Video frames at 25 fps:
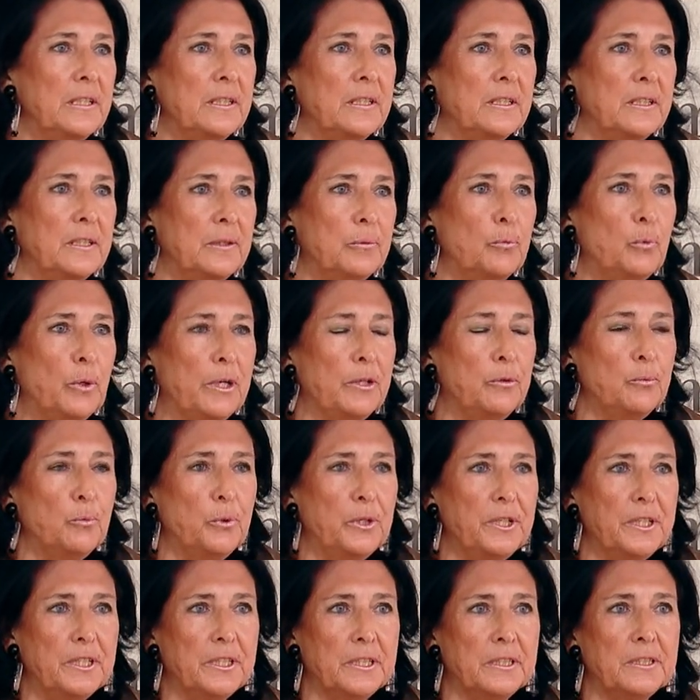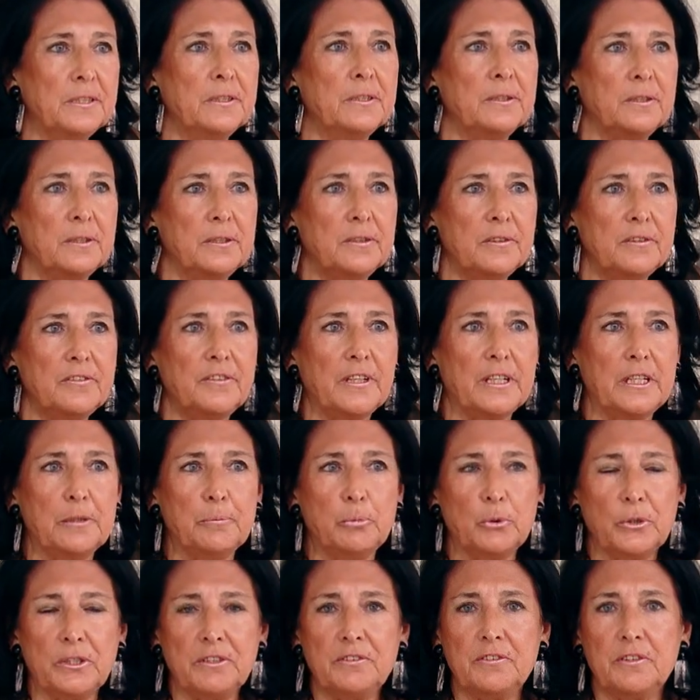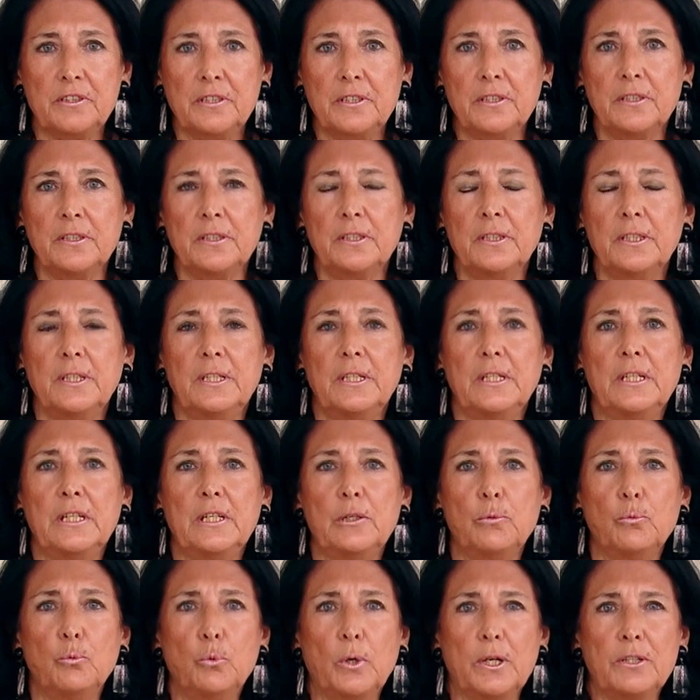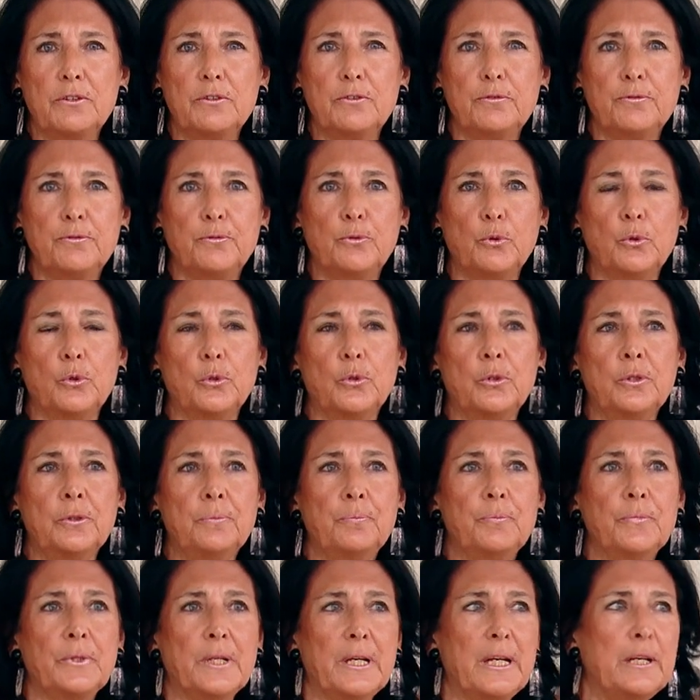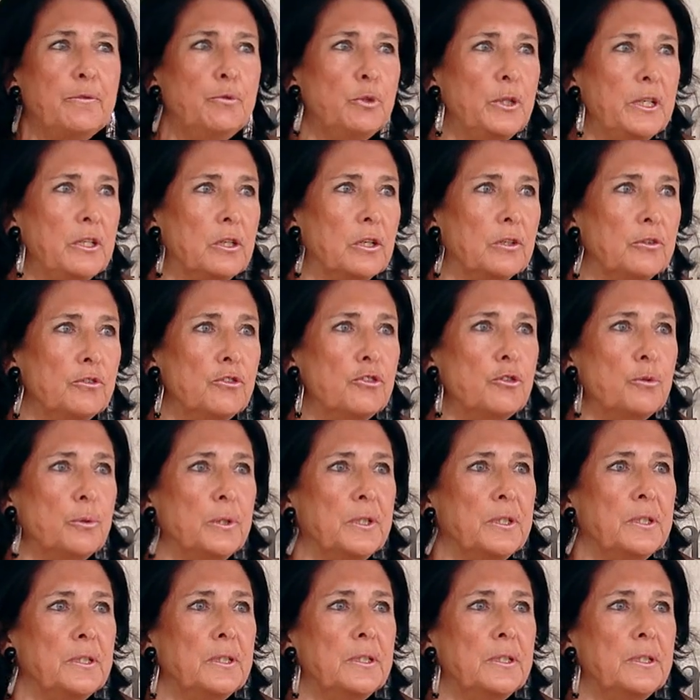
uh, when we are celebrating what for every country